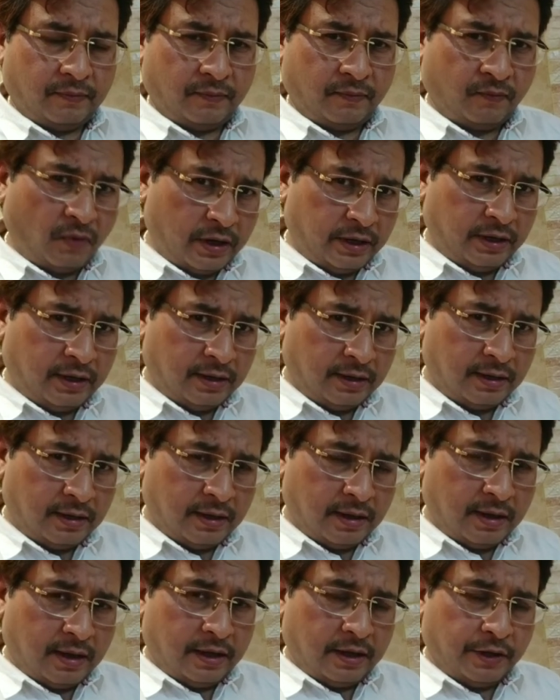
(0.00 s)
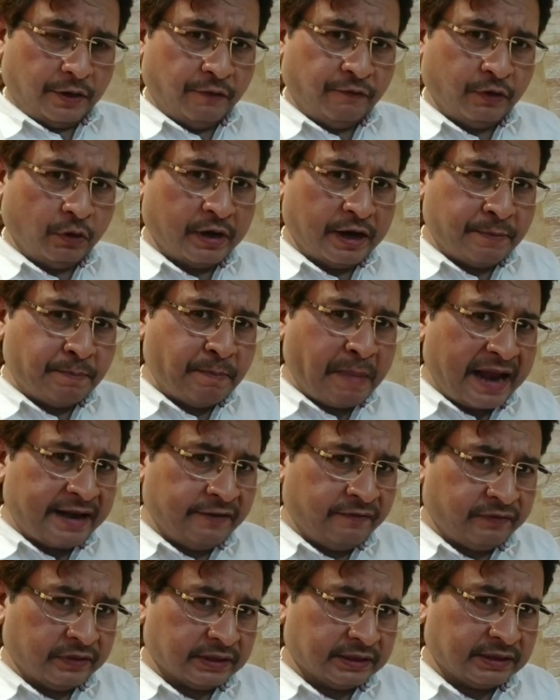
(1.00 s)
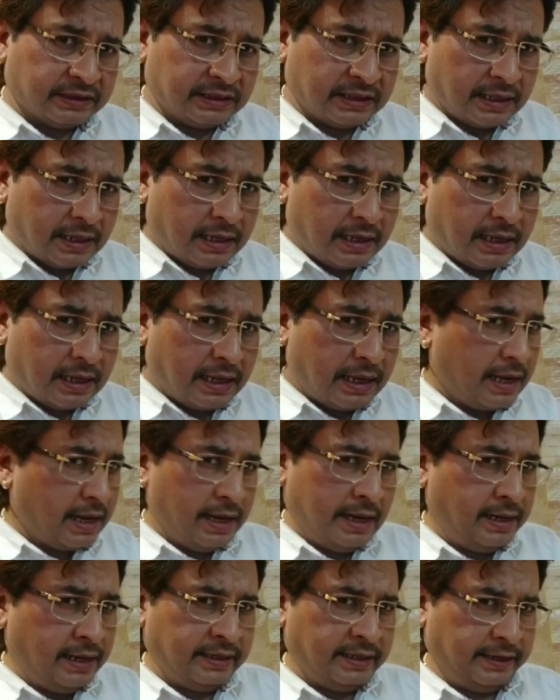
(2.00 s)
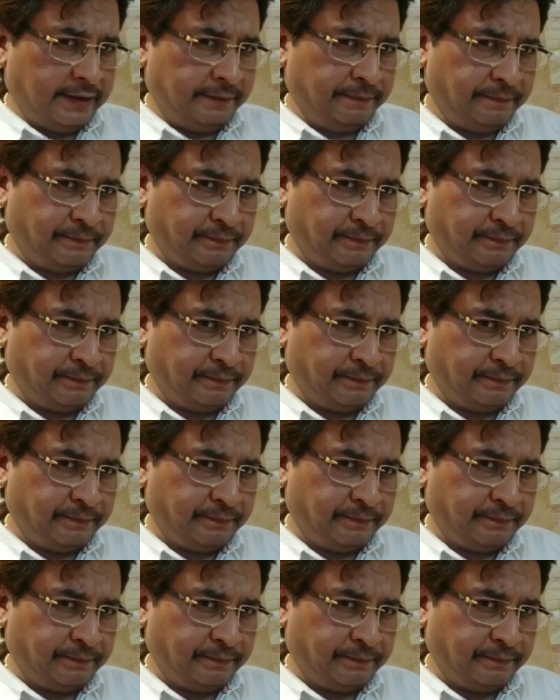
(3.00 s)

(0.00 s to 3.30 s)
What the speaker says: What if you can manifest anything?